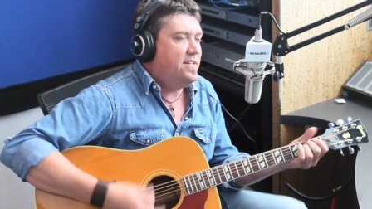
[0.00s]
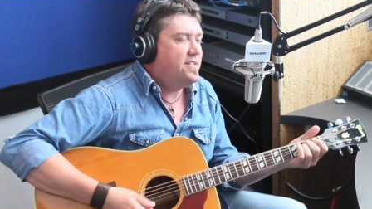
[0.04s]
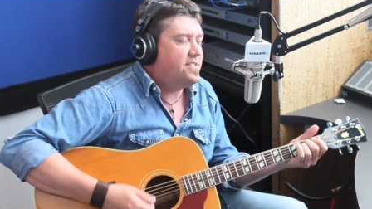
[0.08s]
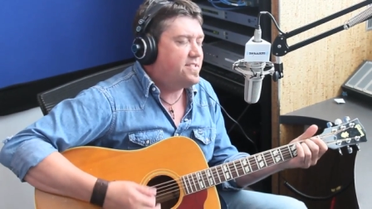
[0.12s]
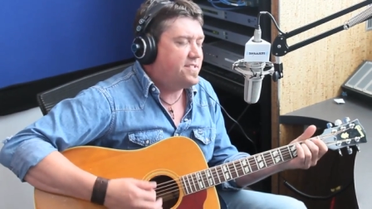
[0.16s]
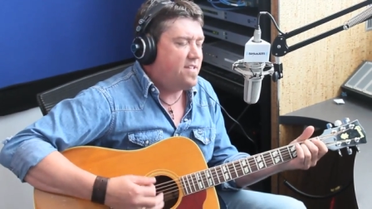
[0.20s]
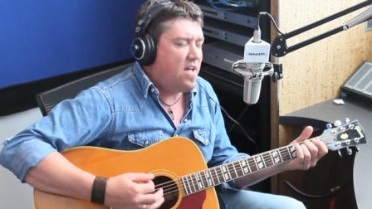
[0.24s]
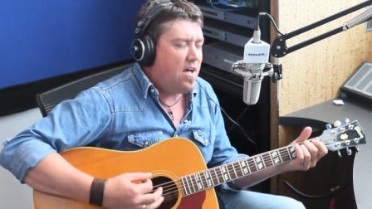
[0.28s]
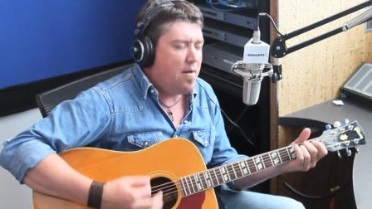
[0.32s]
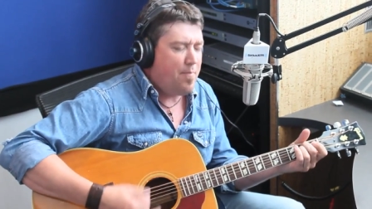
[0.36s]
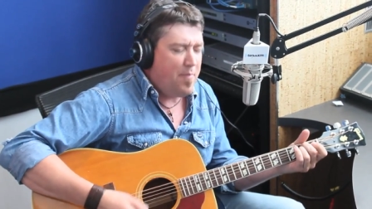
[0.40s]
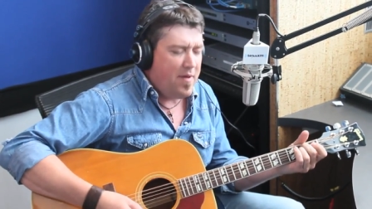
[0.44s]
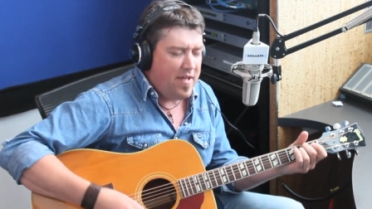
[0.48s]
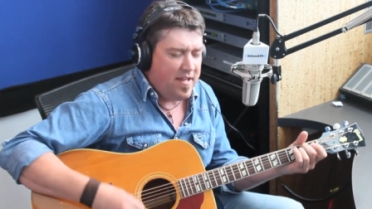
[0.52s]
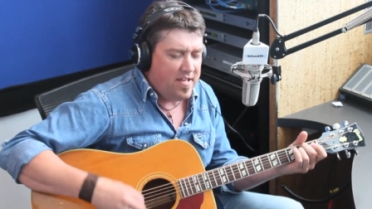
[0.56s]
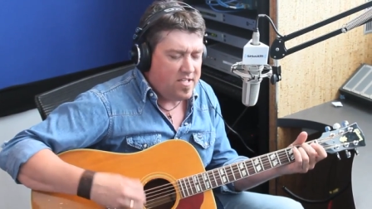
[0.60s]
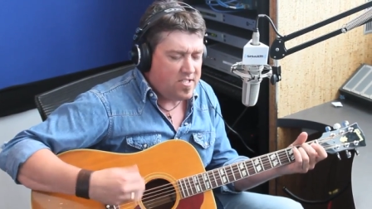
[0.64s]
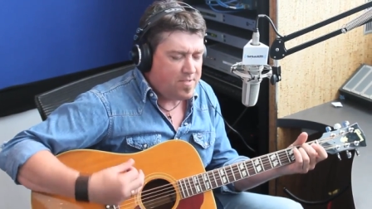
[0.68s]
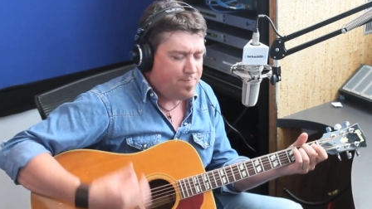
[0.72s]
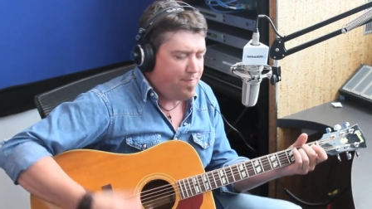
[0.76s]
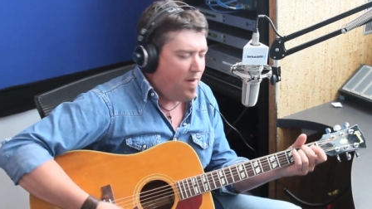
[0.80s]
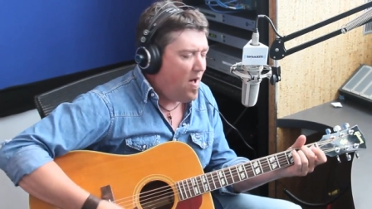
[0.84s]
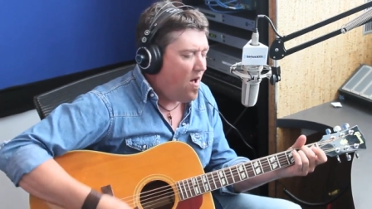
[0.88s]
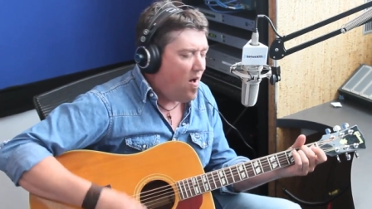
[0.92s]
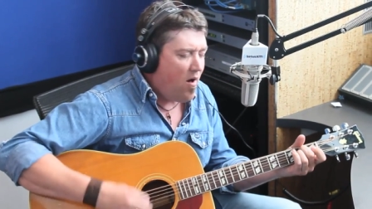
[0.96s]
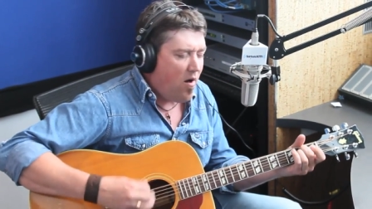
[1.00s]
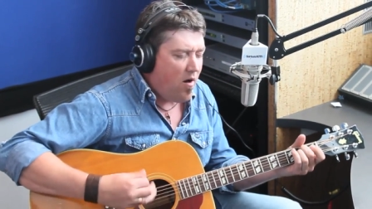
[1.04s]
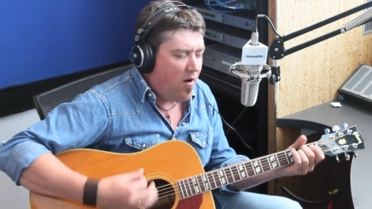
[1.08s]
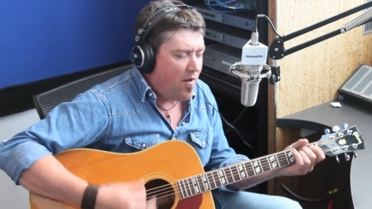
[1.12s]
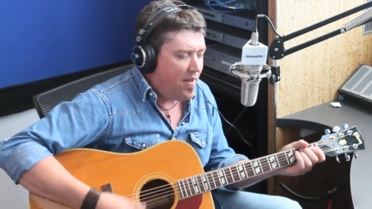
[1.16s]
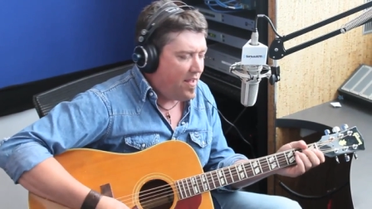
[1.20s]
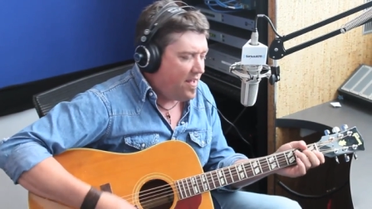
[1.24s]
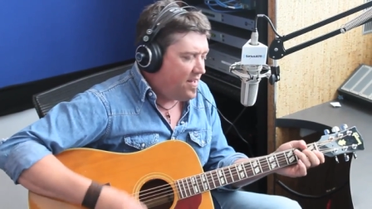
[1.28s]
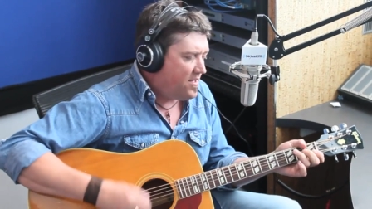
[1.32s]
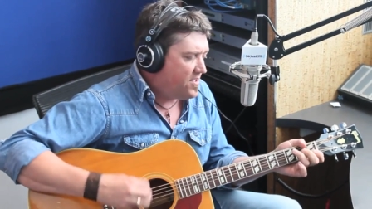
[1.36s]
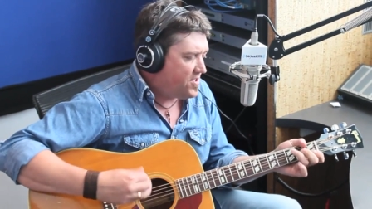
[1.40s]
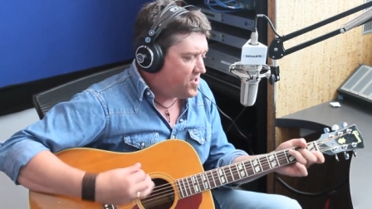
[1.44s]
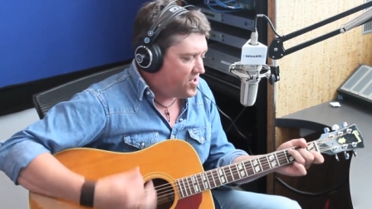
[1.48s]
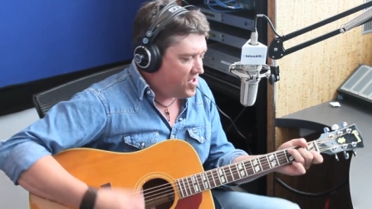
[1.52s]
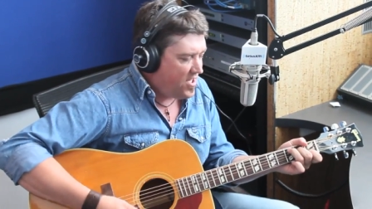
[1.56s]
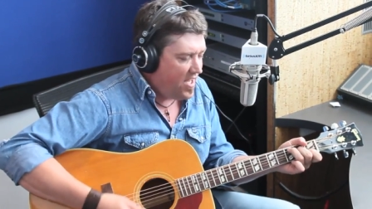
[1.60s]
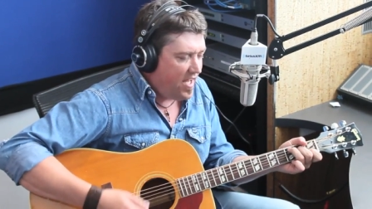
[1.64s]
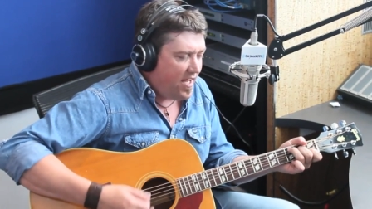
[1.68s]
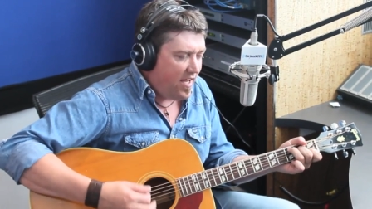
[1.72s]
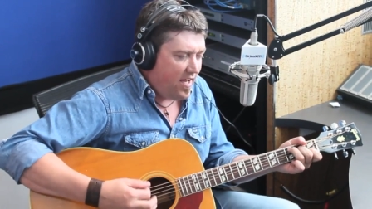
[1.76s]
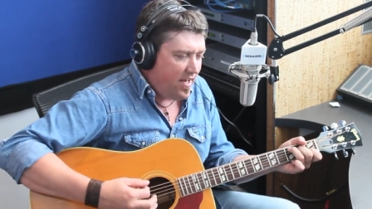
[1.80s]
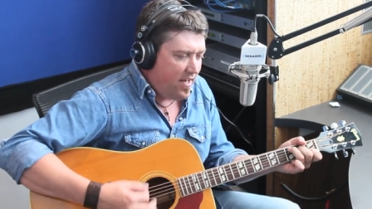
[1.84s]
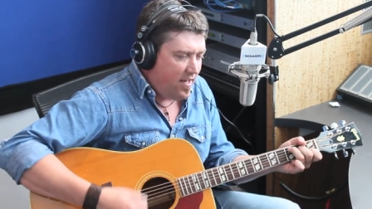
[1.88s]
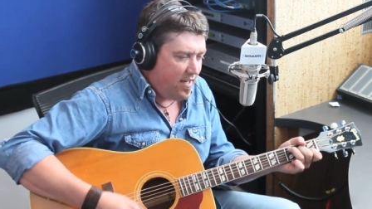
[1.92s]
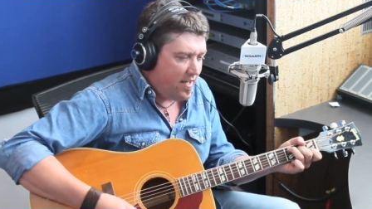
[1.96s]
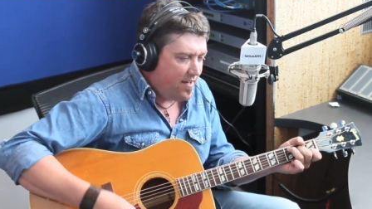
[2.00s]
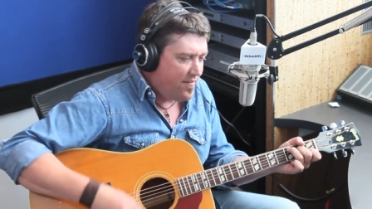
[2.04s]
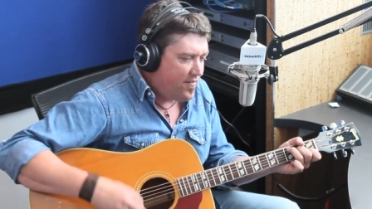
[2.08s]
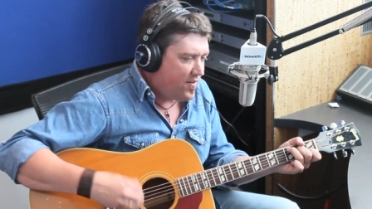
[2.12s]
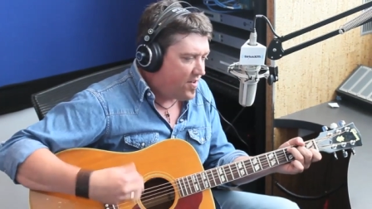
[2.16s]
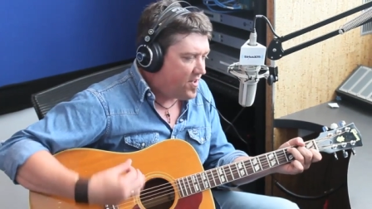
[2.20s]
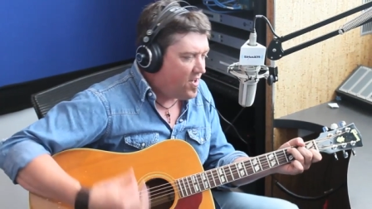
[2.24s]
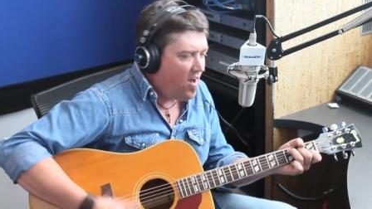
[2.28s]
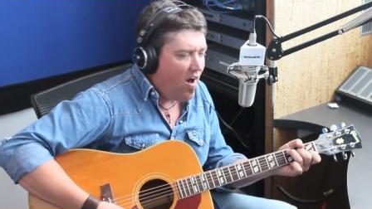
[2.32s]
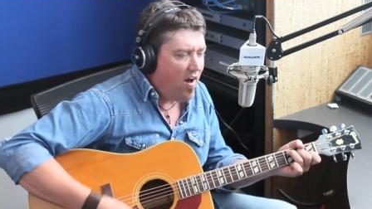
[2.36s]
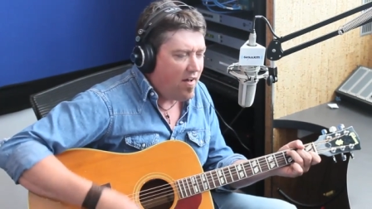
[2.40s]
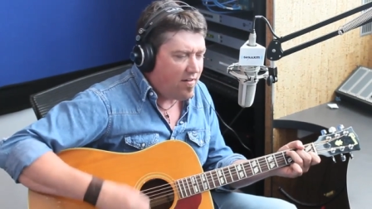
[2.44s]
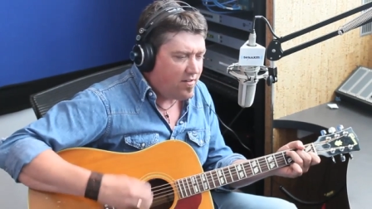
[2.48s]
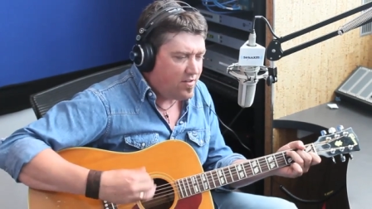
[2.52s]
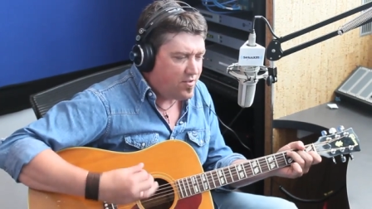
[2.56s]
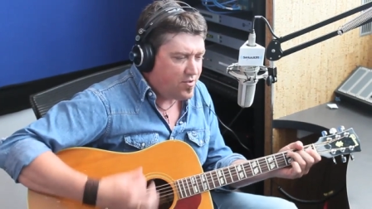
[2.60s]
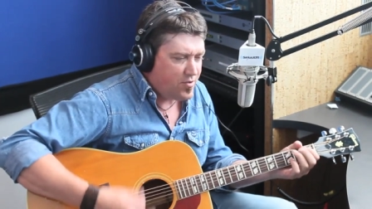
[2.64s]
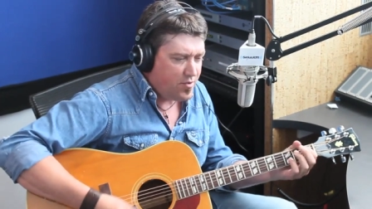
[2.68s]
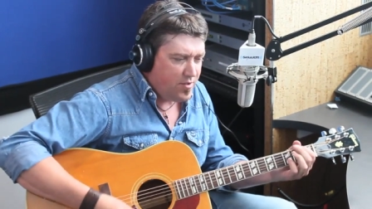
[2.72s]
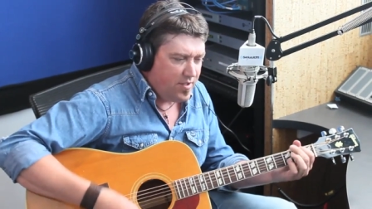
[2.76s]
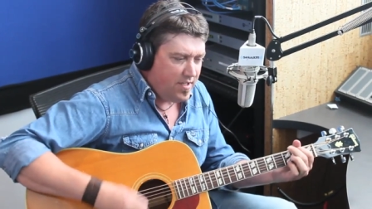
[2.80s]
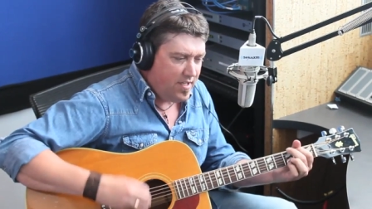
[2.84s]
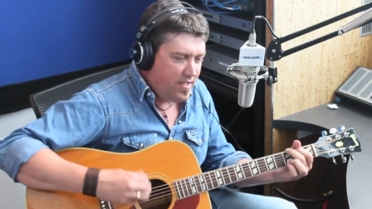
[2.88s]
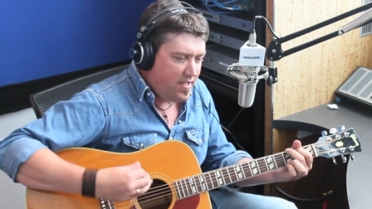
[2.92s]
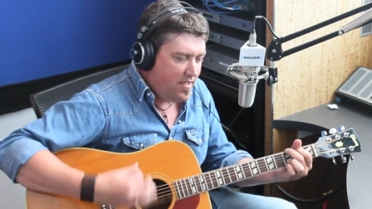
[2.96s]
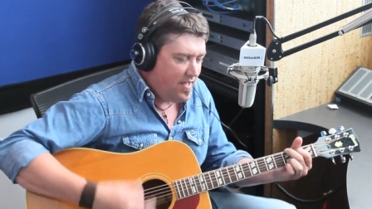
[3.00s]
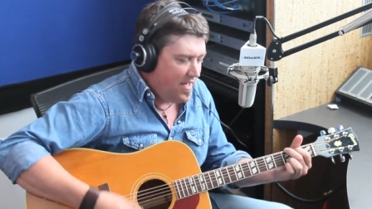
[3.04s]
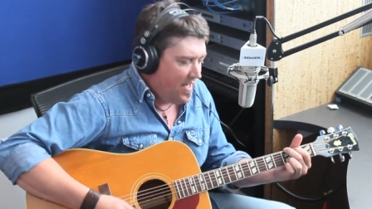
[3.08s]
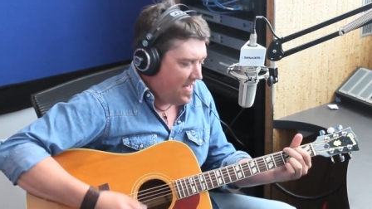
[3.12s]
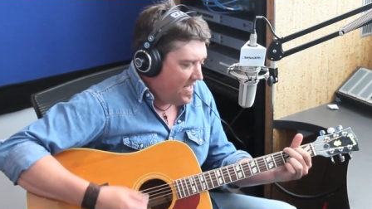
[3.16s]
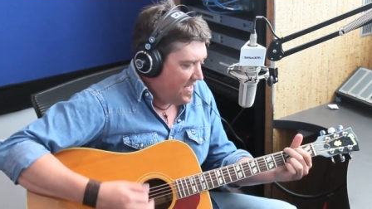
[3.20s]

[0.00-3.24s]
stop a spot in the shade of a cotton tree.